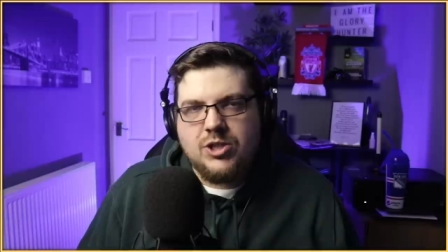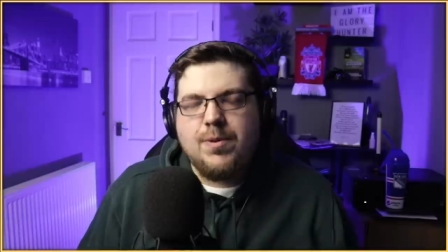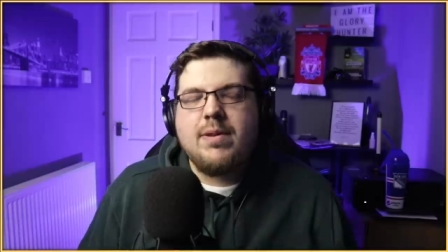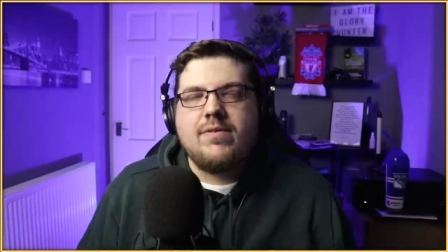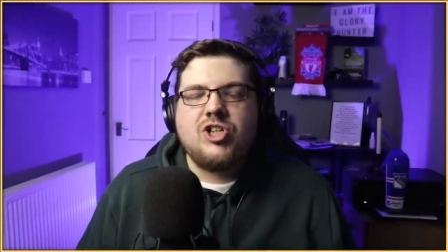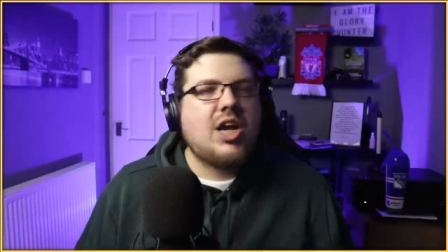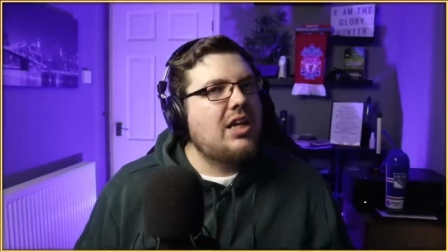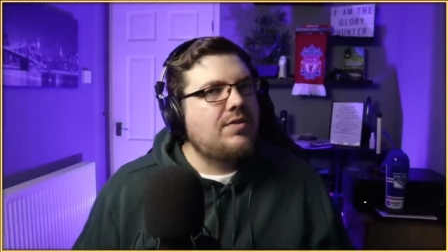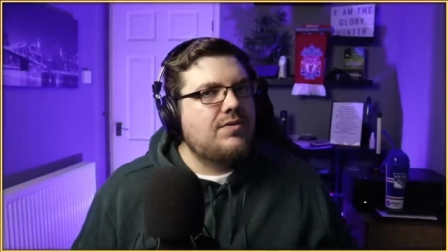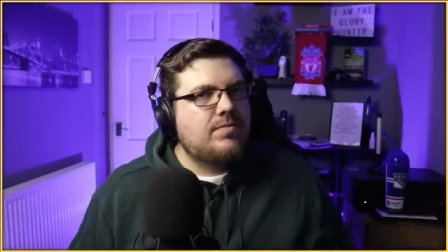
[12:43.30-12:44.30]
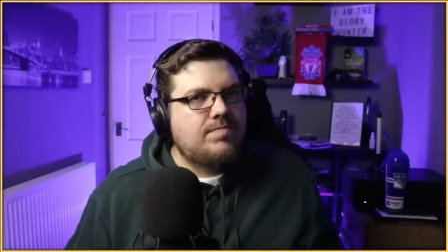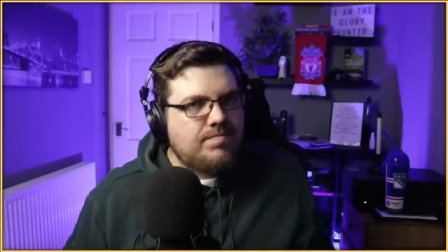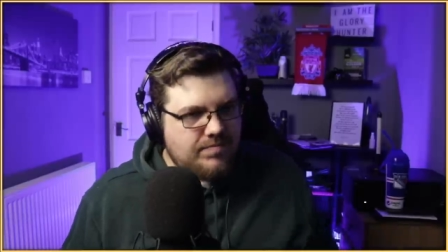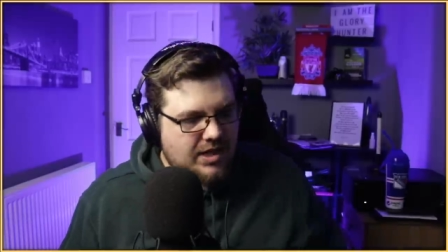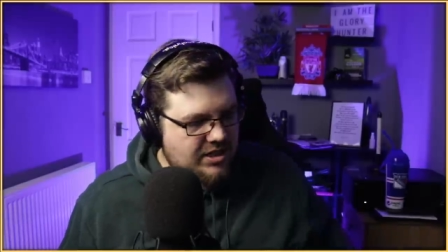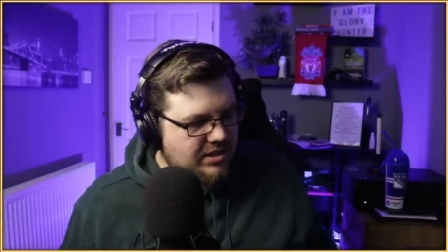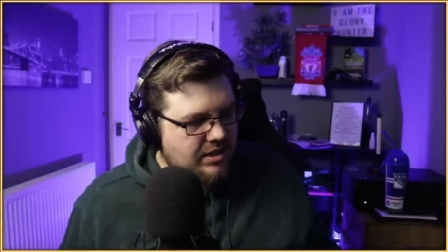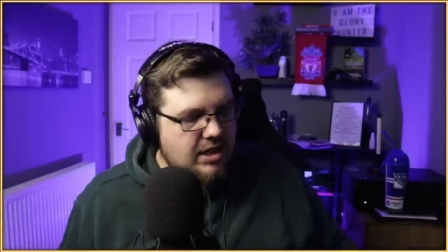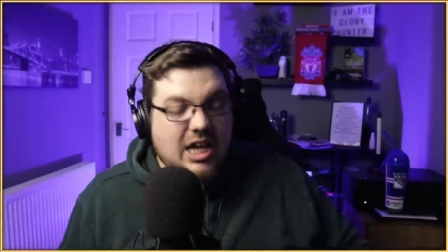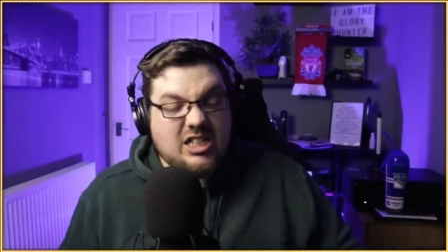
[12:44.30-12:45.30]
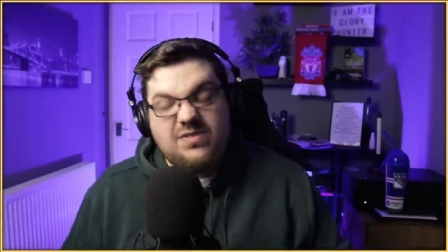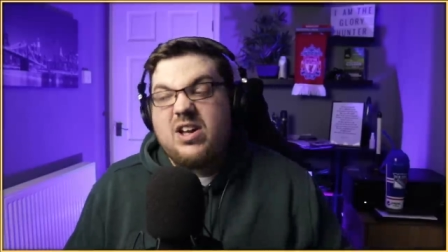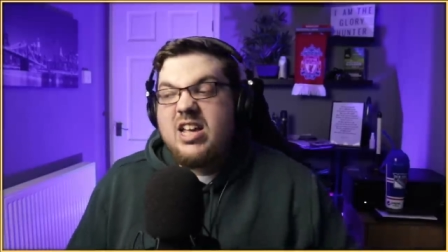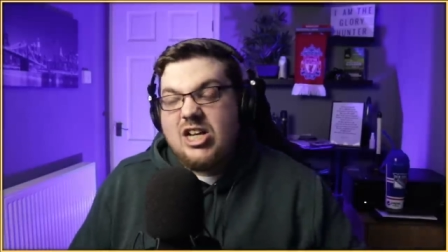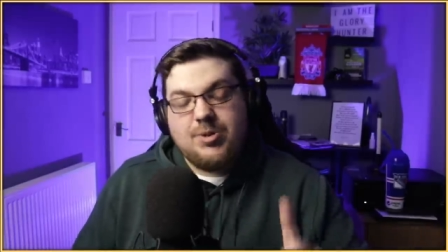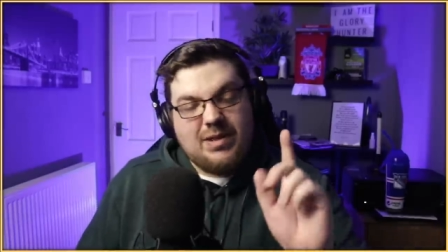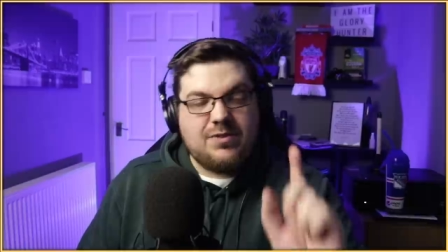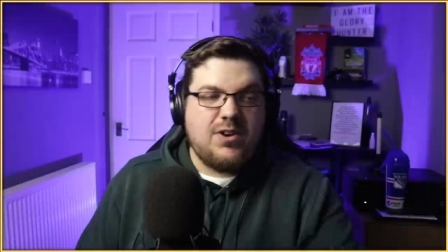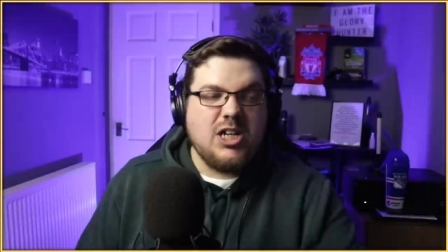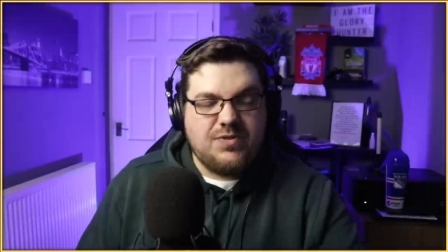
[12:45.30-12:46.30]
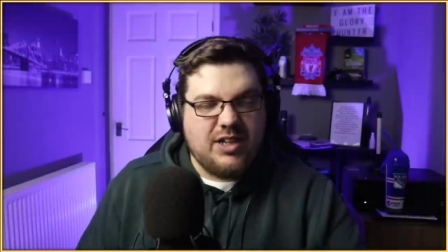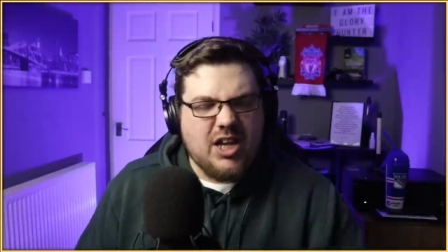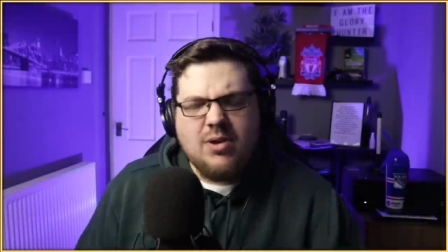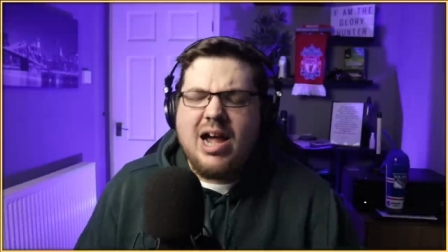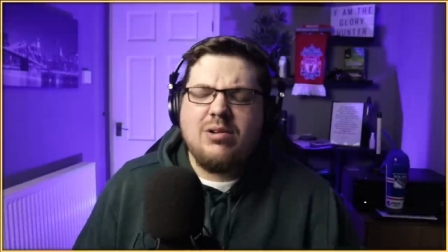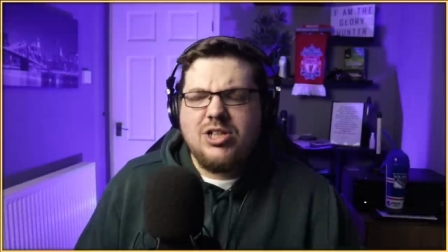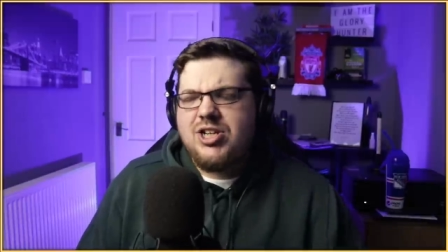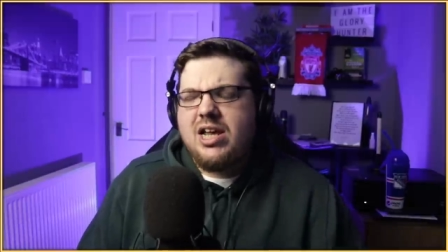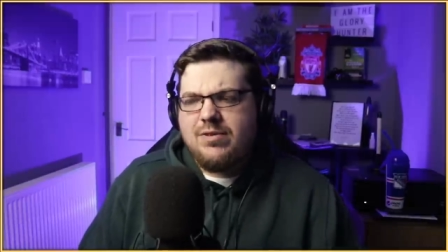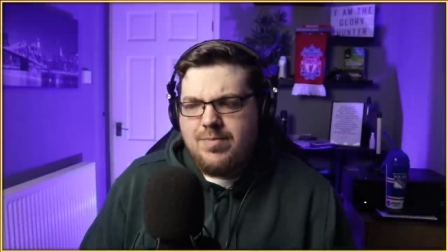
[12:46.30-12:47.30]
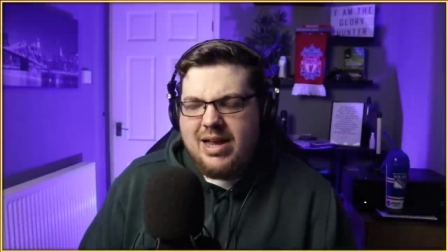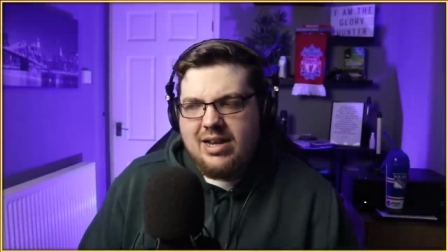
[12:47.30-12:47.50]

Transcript: Should probably have a shave. That's that's the that should be the first video. How to shave